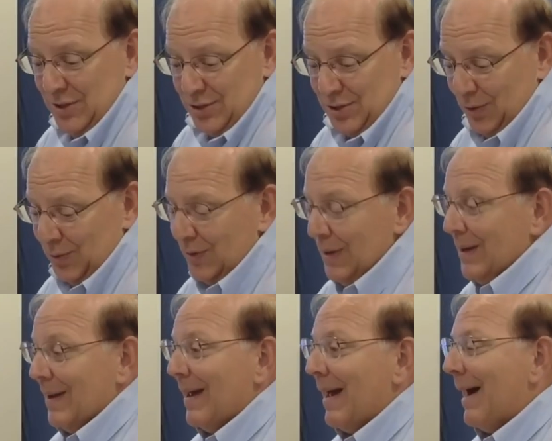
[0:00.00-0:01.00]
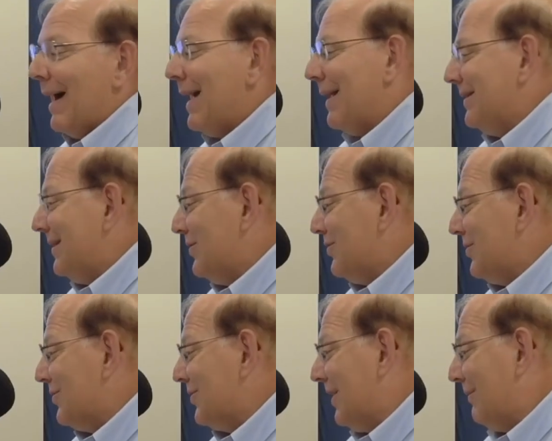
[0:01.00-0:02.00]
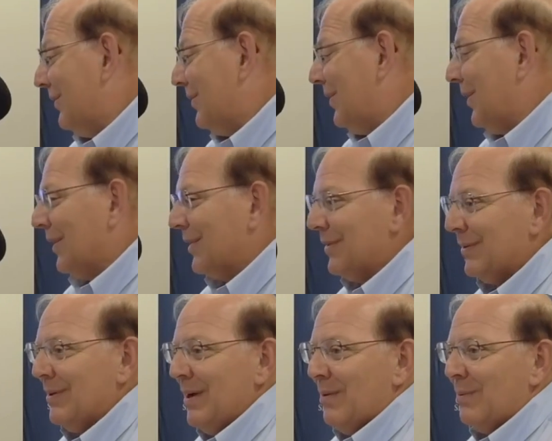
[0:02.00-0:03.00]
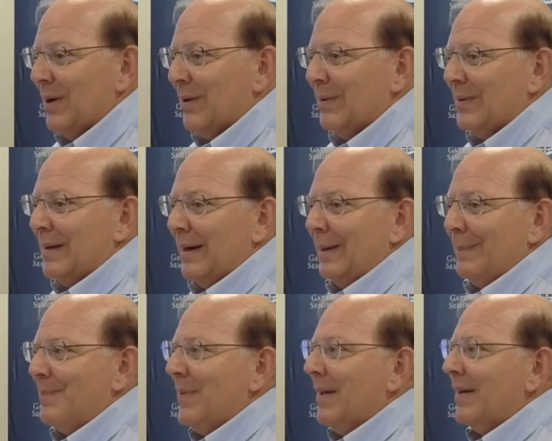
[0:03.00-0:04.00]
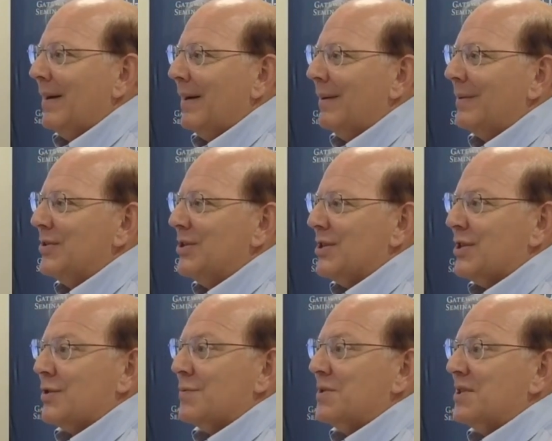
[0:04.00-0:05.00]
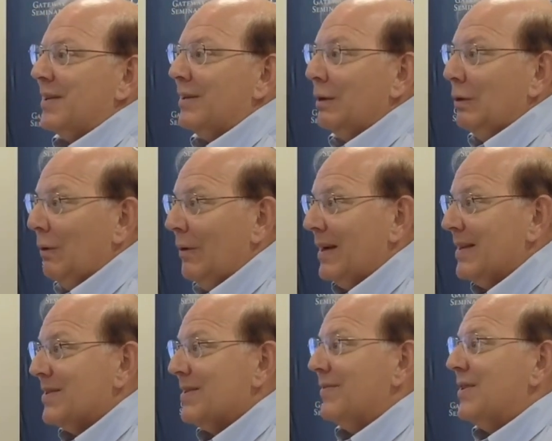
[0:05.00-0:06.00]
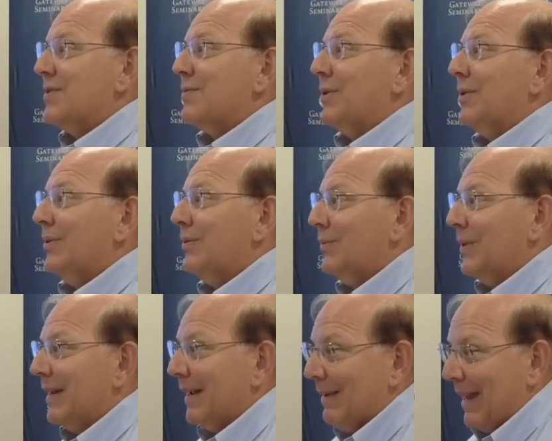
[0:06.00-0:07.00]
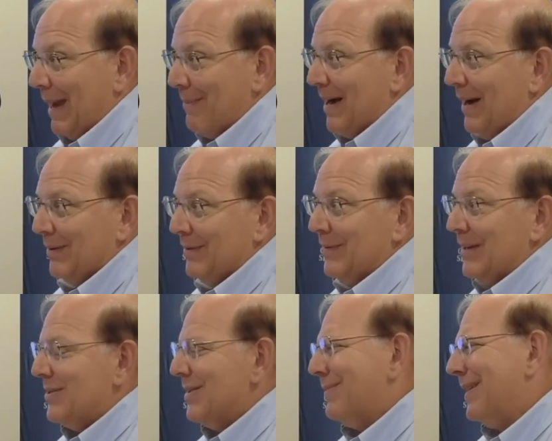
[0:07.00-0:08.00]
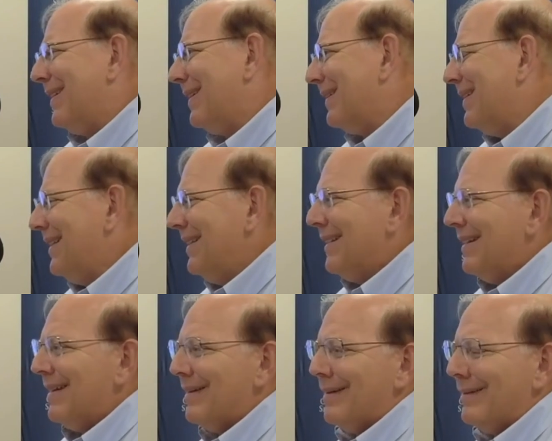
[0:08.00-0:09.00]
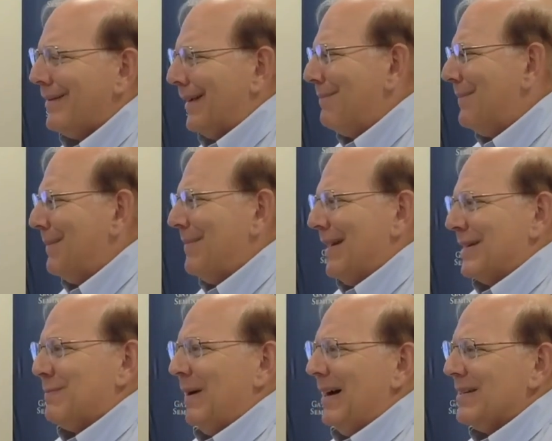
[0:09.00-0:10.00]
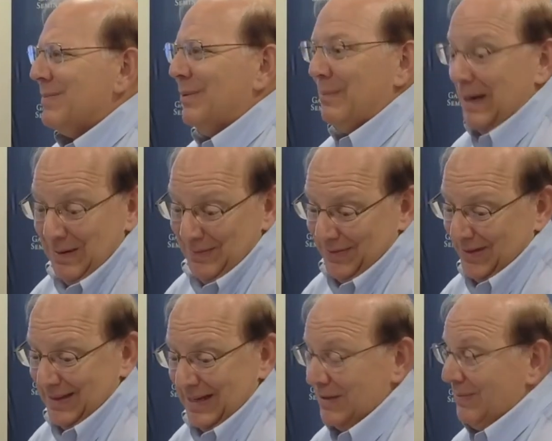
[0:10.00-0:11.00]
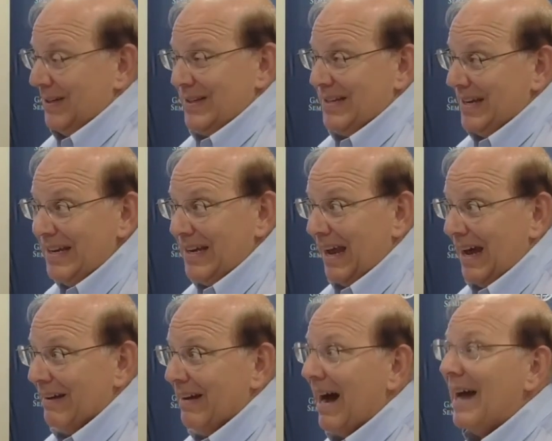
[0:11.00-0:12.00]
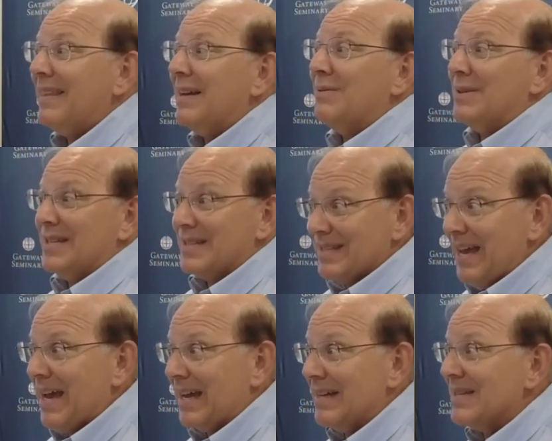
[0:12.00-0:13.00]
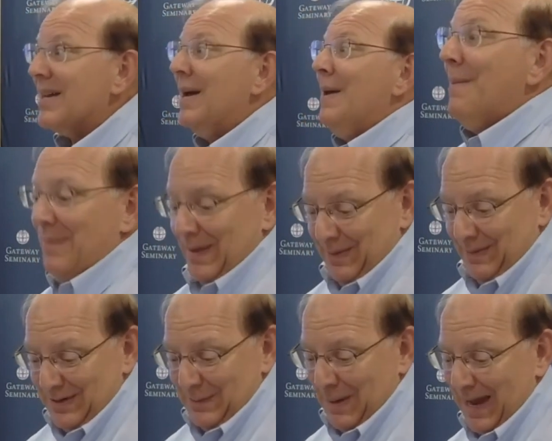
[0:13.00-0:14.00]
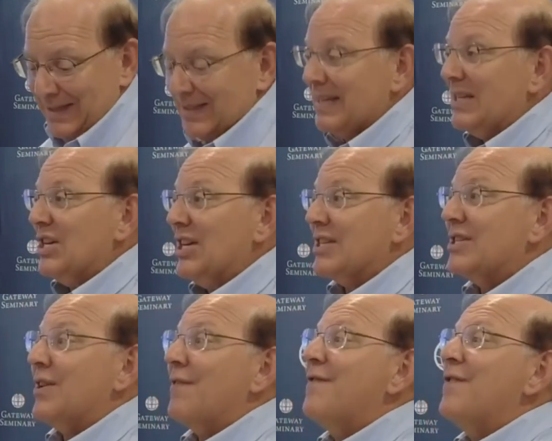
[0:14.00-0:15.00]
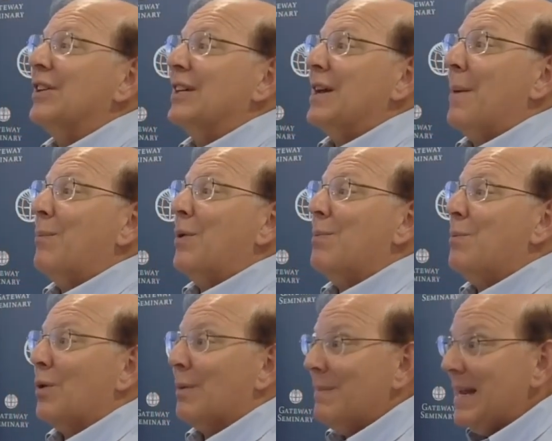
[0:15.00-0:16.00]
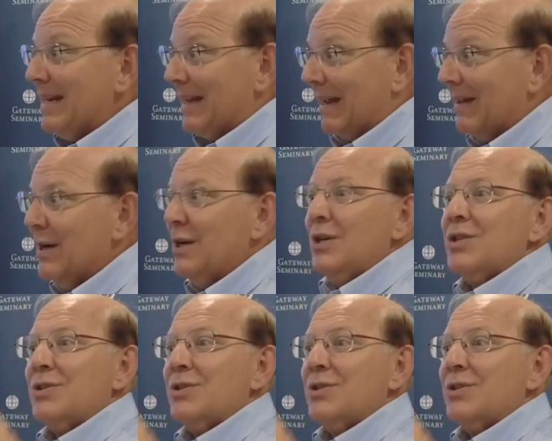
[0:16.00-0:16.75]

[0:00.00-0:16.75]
So eh, I had teachers that would argue, well, um, uh, Jesus was in the loins of Israel when it mm. came out of Egypt. And I, eh, okay, maybe that's possible, but I don't think that's what it's getting at. I think right. what it's saying is that this passage is to fill it up with more meaning. Right.